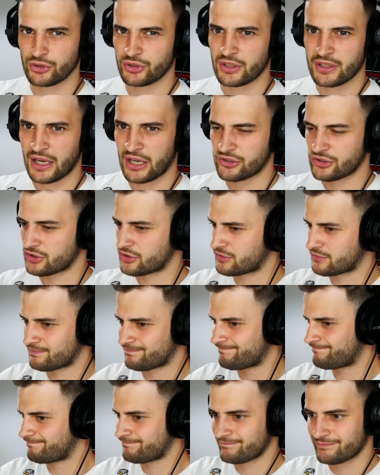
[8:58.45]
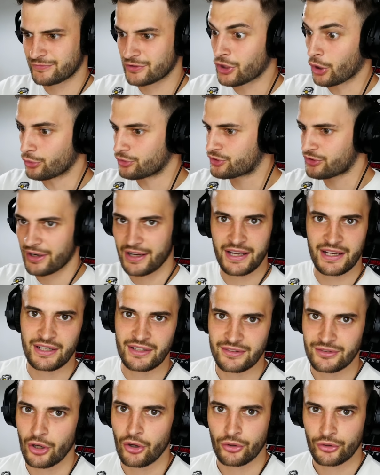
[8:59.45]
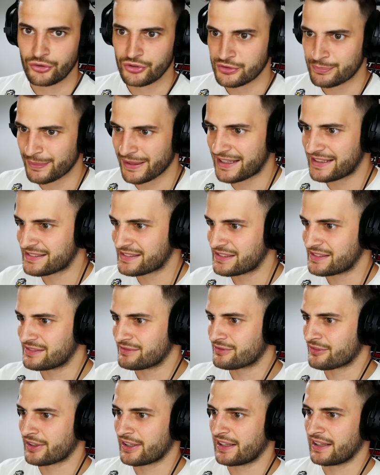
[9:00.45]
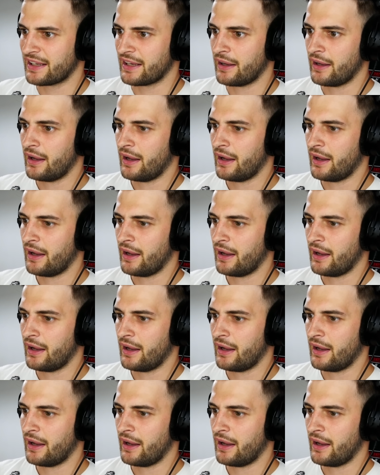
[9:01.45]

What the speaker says: You can't just go straight in all guns blazing, really.